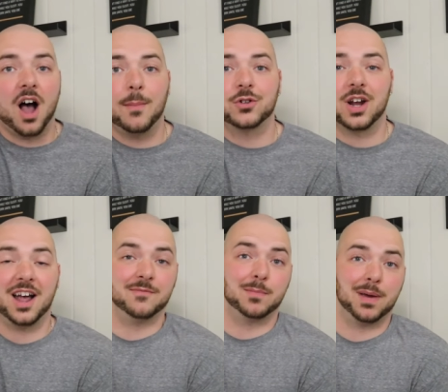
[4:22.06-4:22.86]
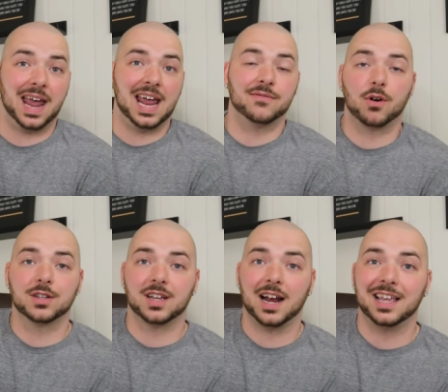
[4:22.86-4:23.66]
how much I've been paid for
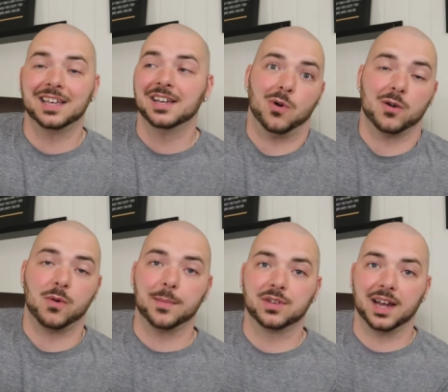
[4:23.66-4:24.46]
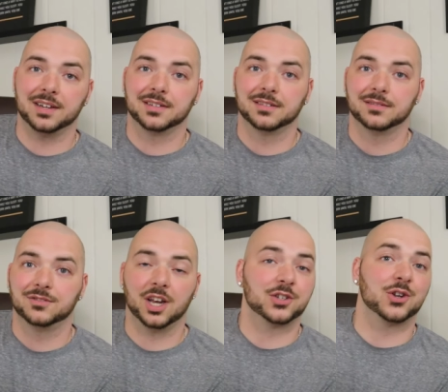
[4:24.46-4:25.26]
designing one website.
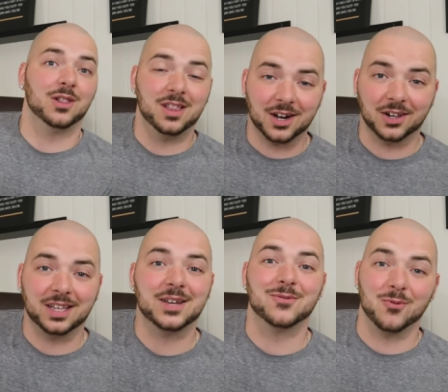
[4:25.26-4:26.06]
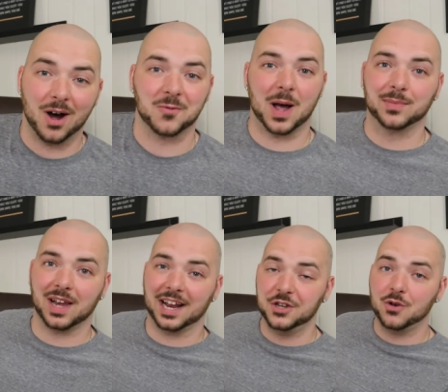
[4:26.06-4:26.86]
Just literally one
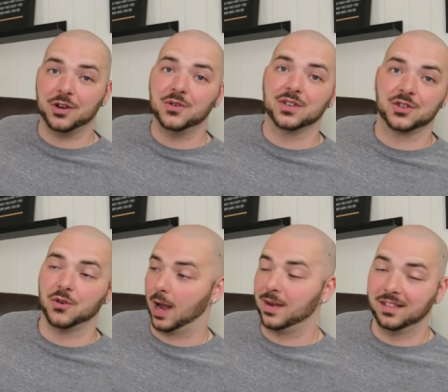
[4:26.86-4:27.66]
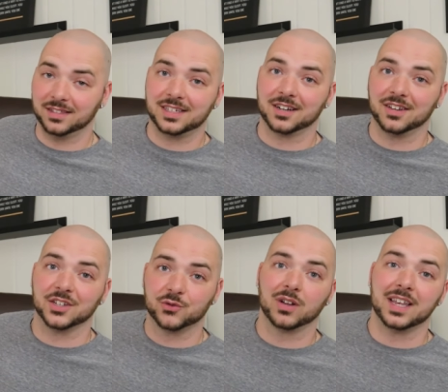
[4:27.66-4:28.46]
website, and you can do this too. I mean, seriously,
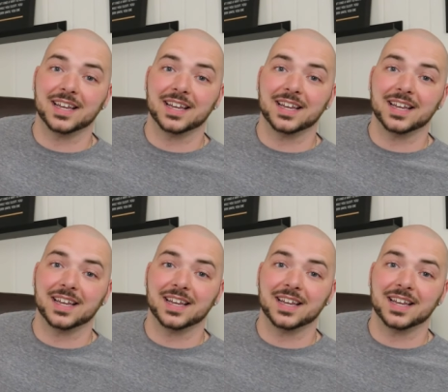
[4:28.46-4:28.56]
it's really